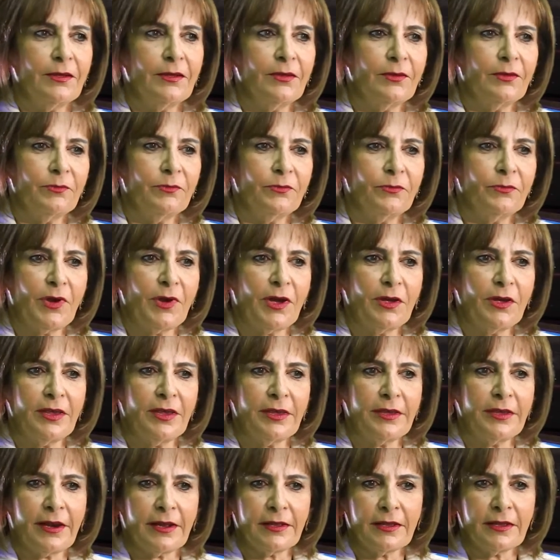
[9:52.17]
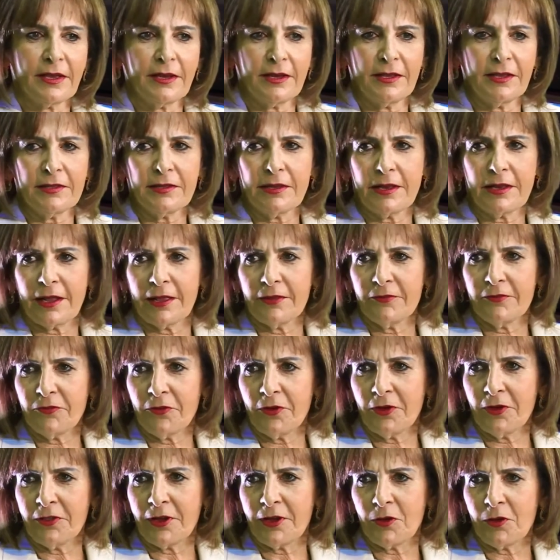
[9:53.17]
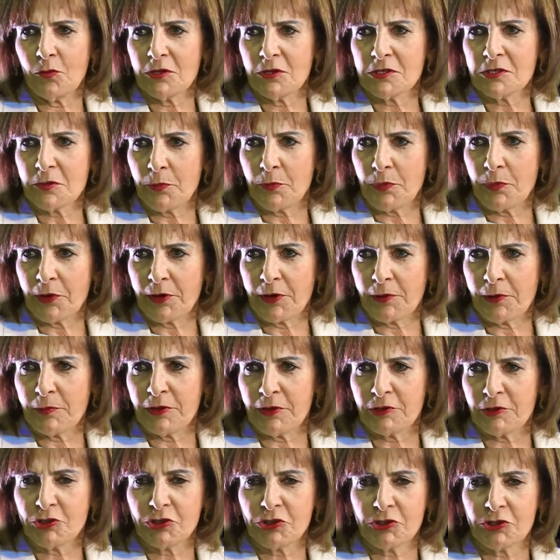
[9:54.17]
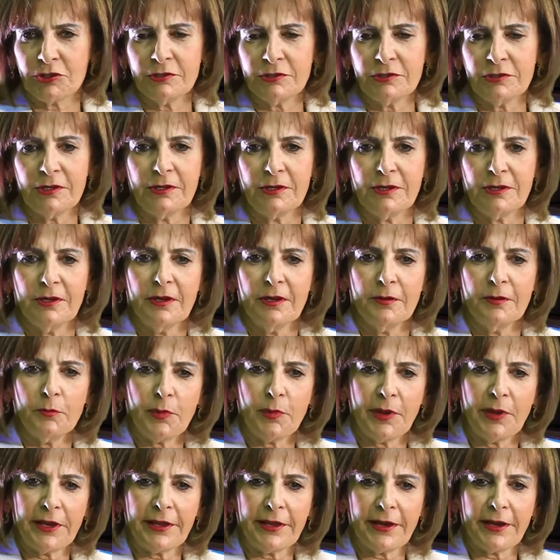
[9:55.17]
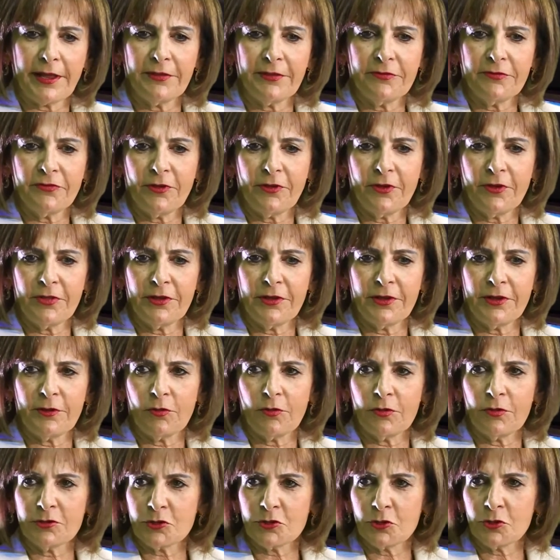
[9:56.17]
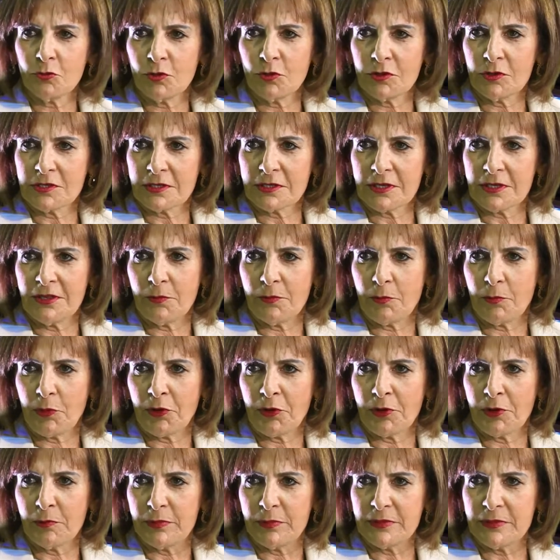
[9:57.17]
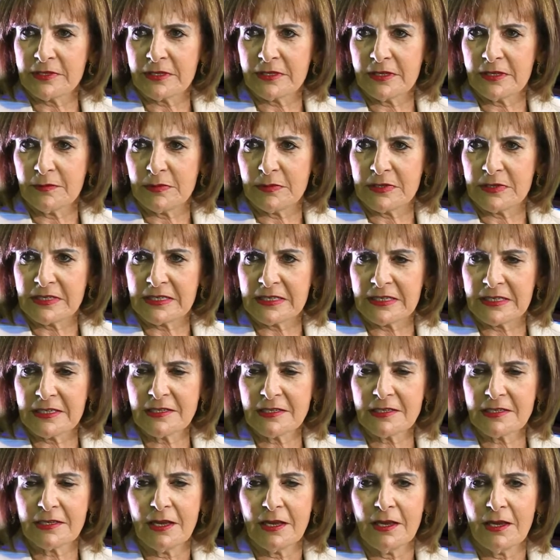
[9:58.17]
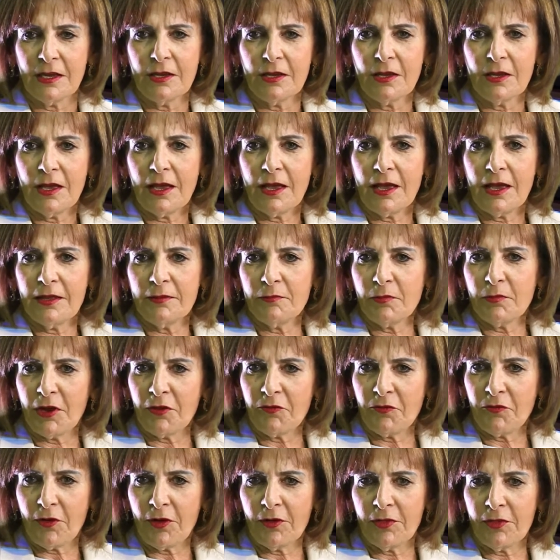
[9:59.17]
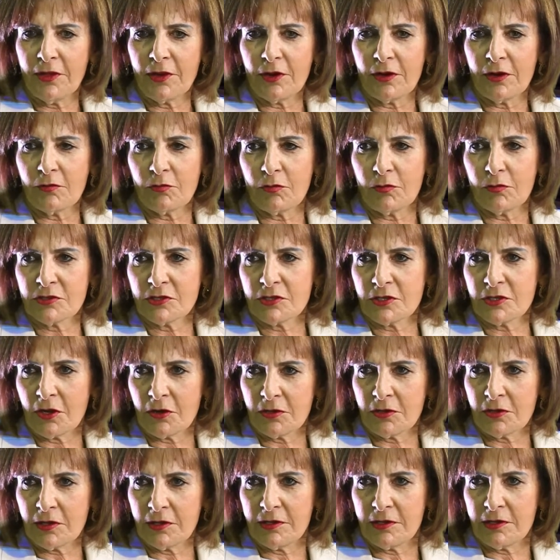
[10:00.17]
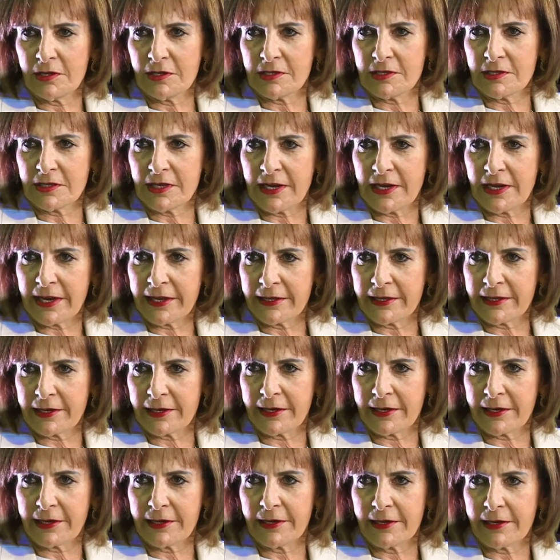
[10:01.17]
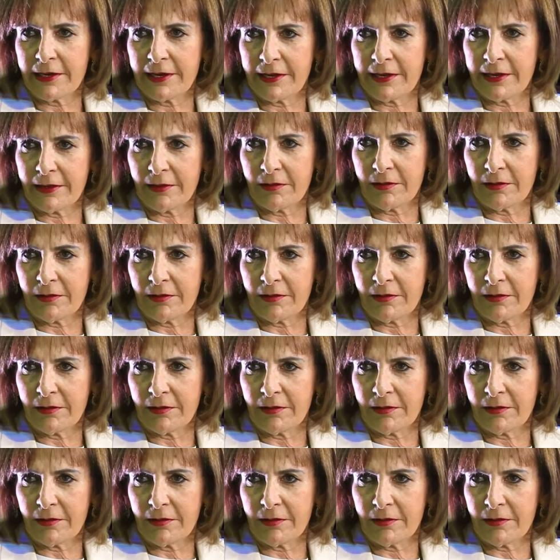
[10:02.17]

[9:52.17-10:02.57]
My great-grandfather was a pearl merchant. My grandfather also was in the pearl business. And my father started his electrical